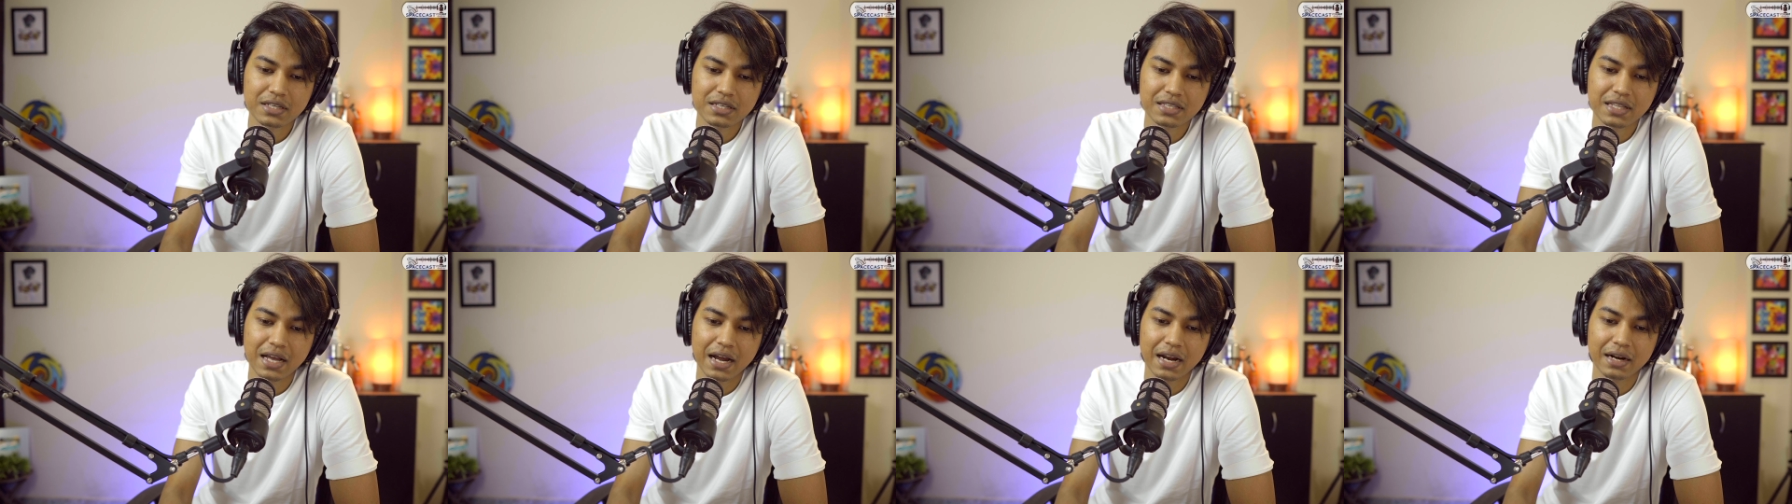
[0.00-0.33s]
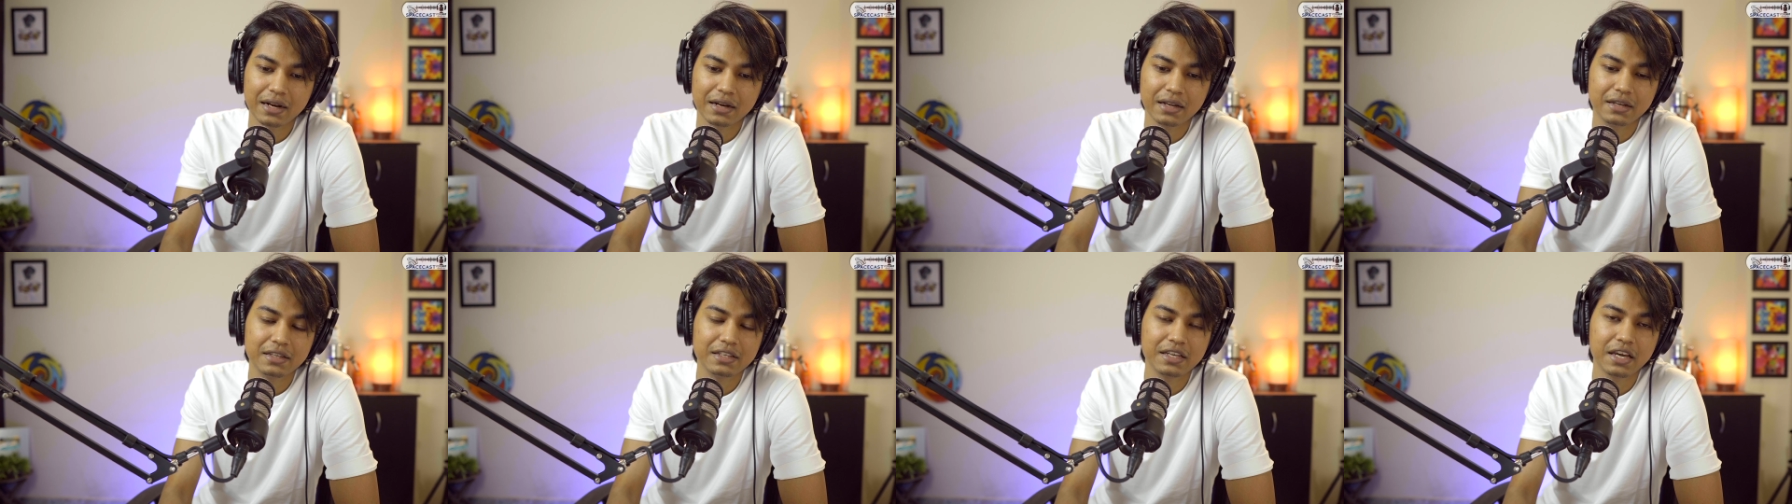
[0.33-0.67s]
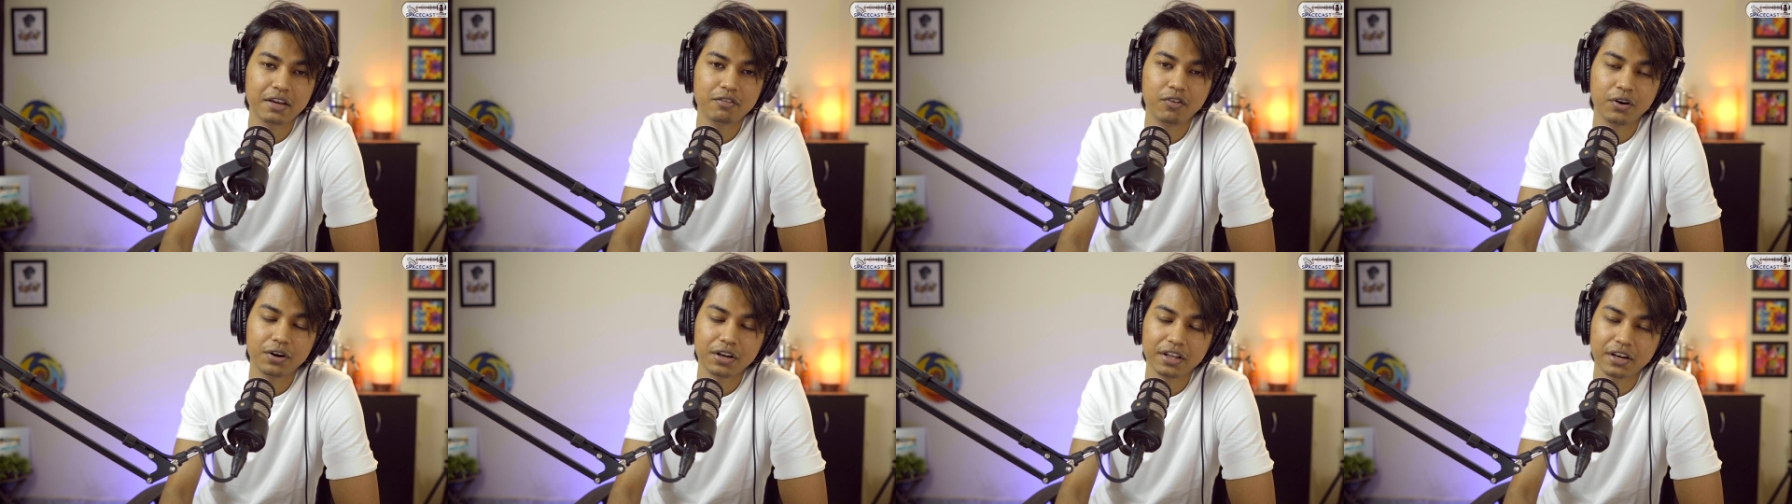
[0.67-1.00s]
is that
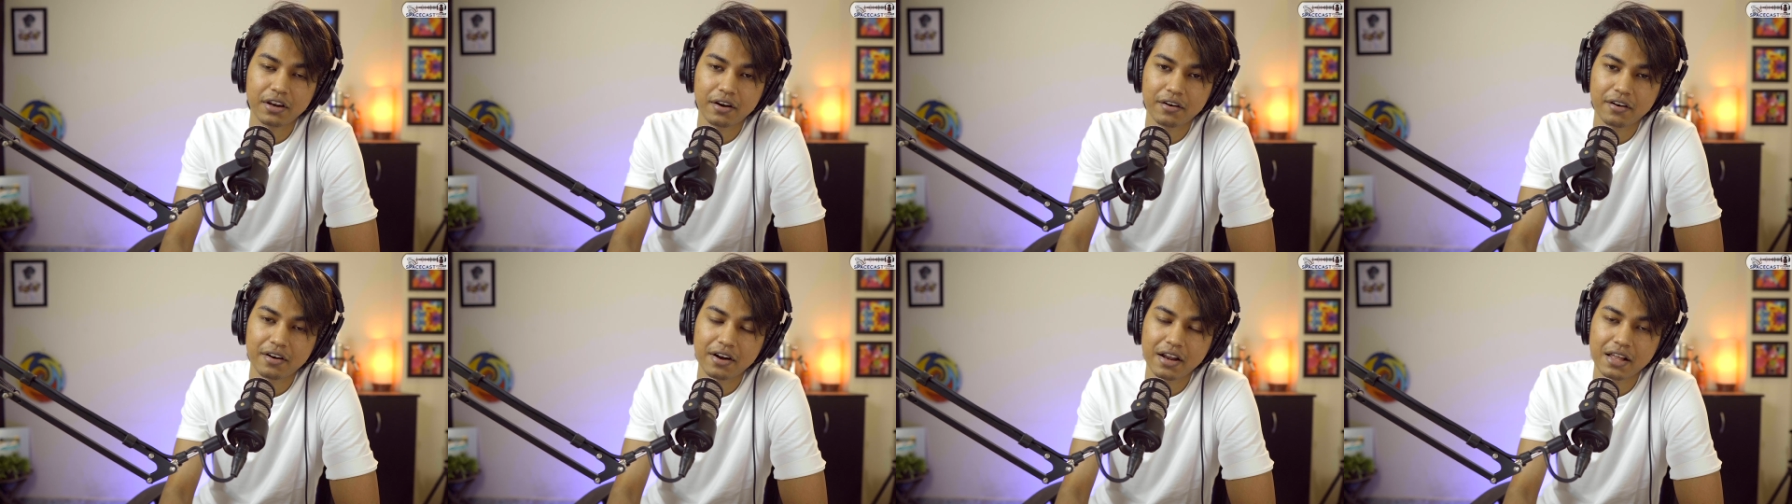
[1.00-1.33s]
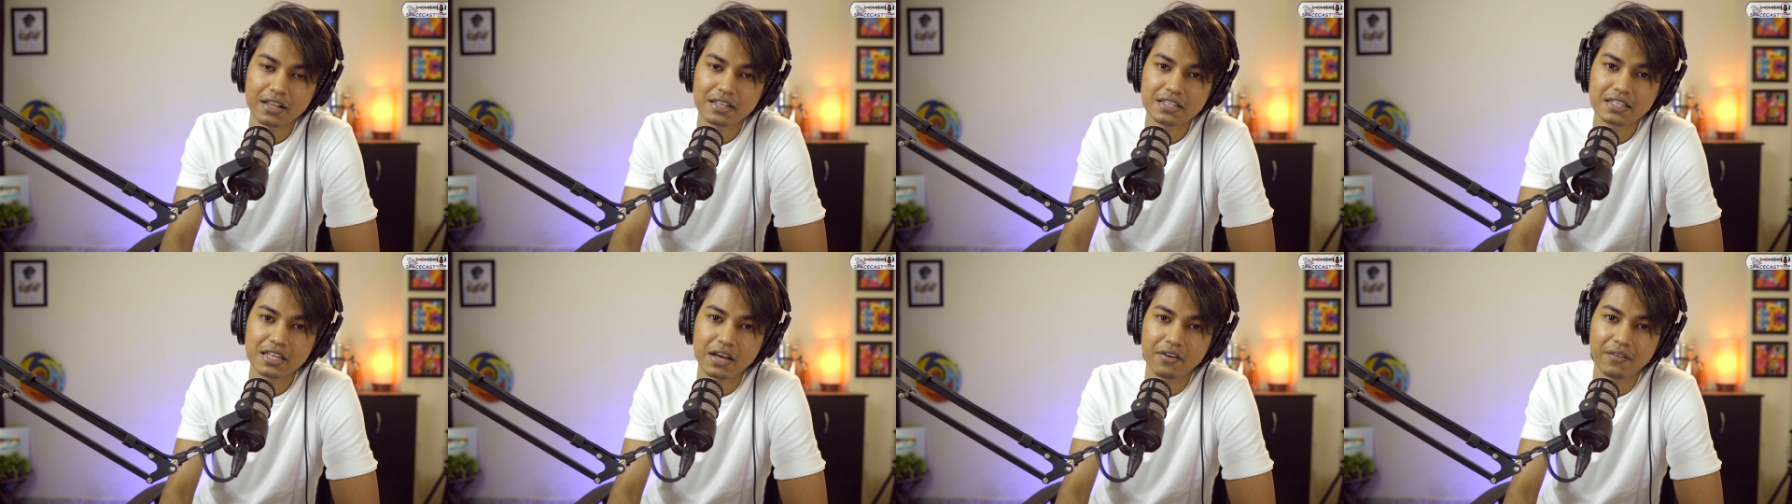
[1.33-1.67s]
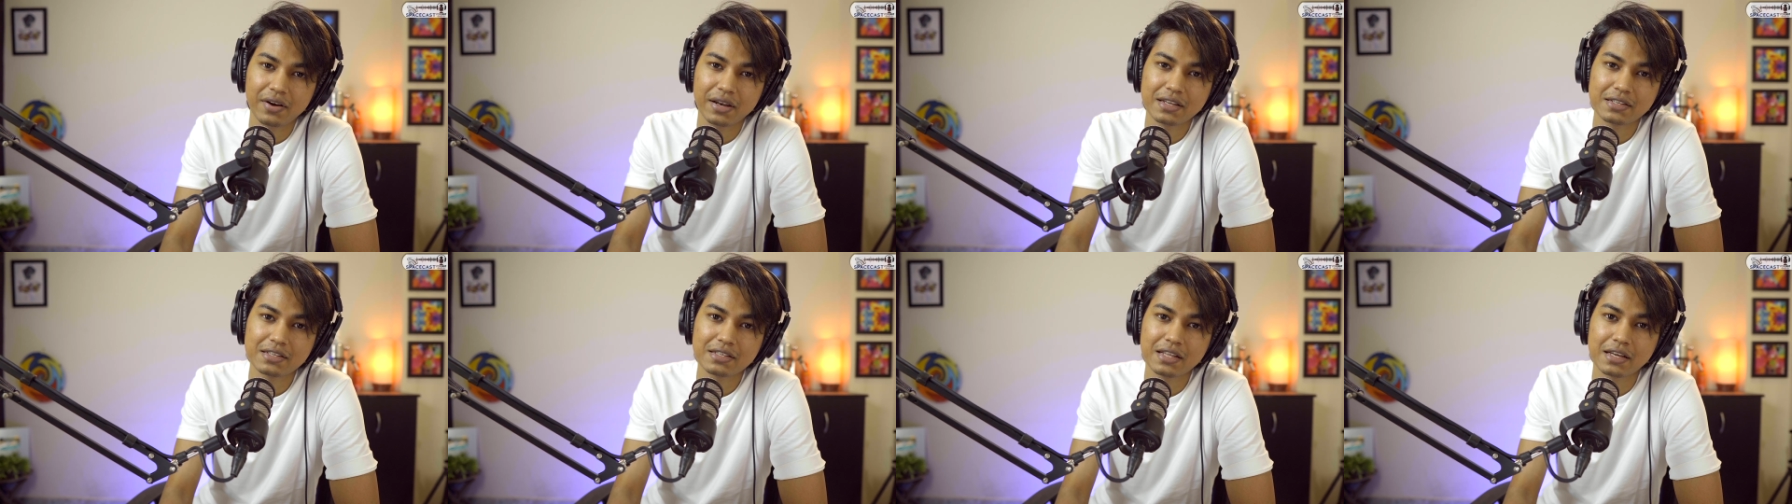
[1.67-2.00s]

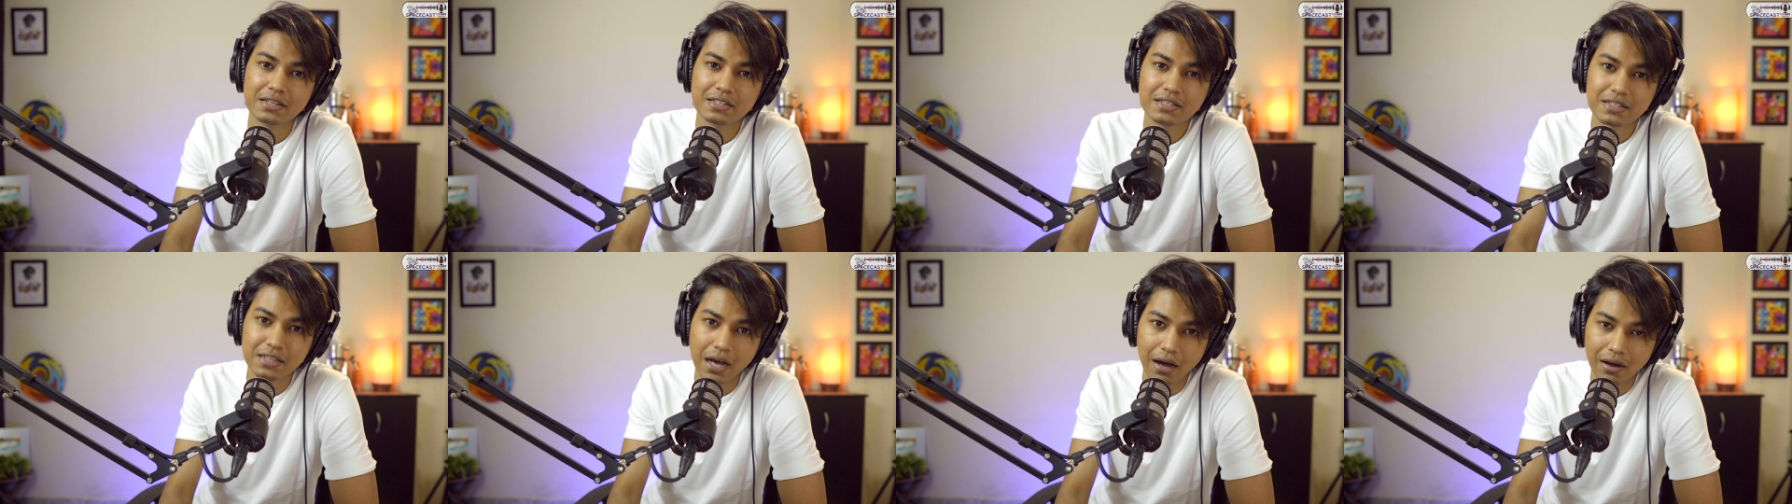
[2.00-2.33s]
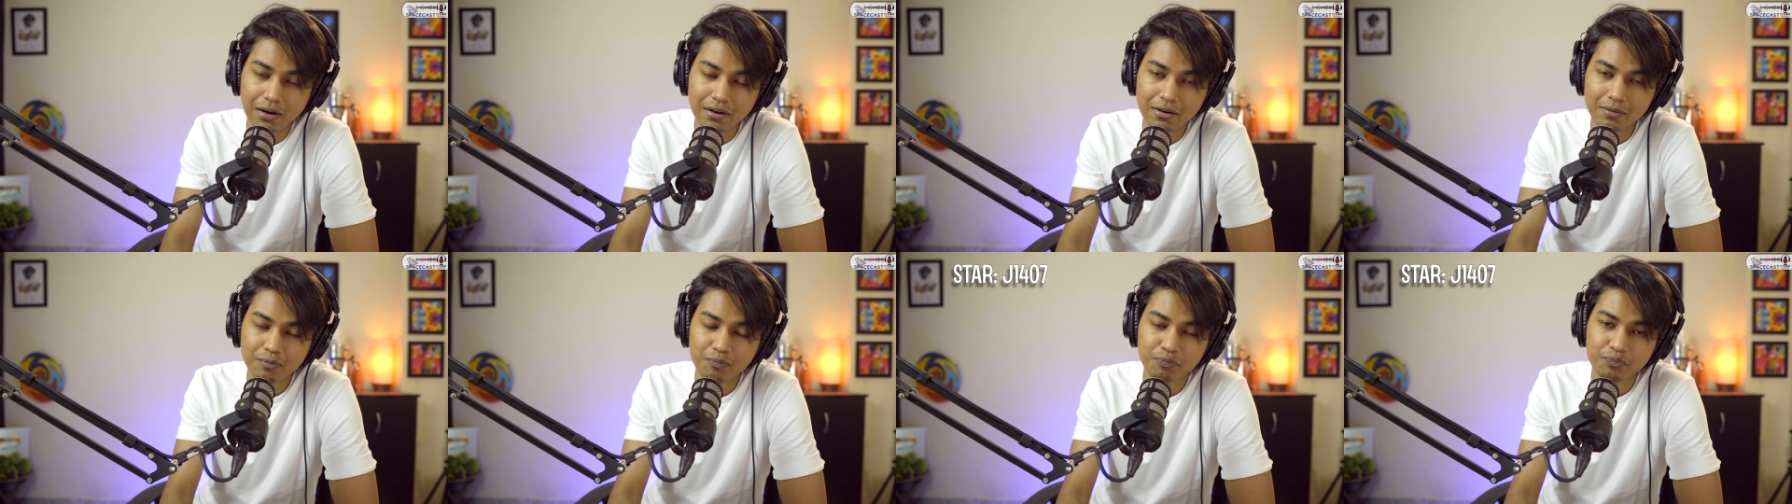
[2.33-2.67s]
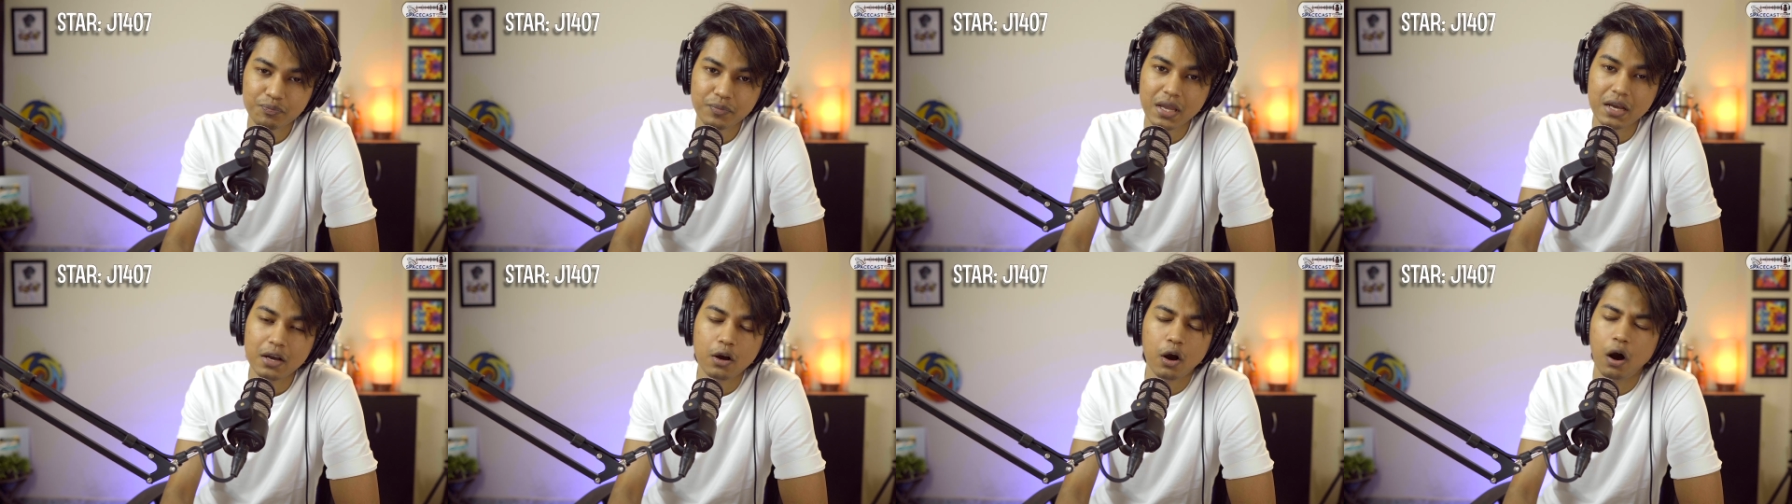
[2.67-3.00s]
J1407 is the sun
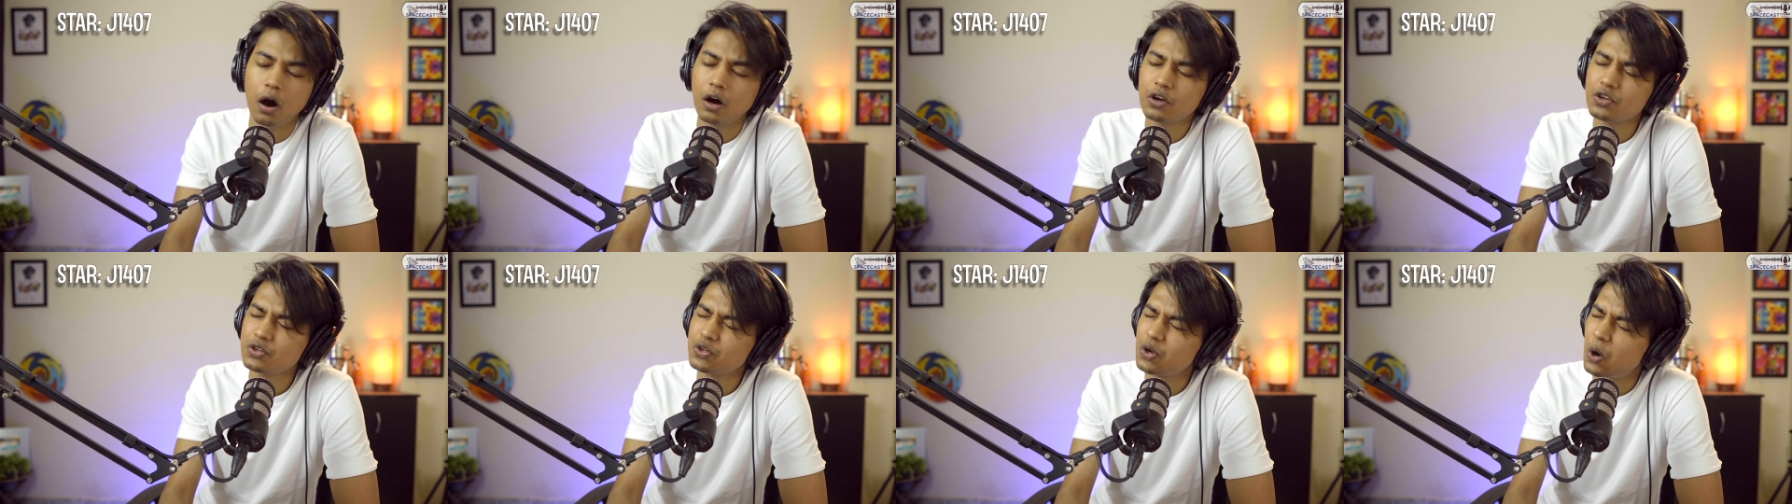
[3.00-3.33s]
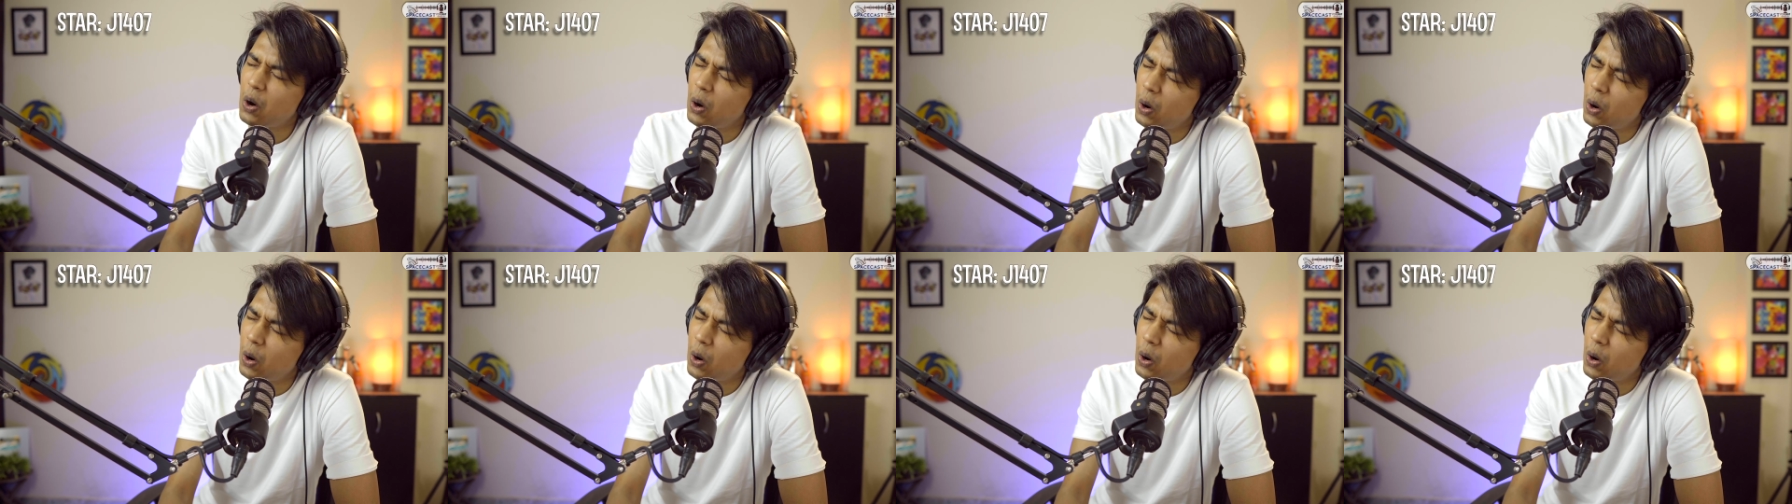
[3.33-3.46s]
or, uh,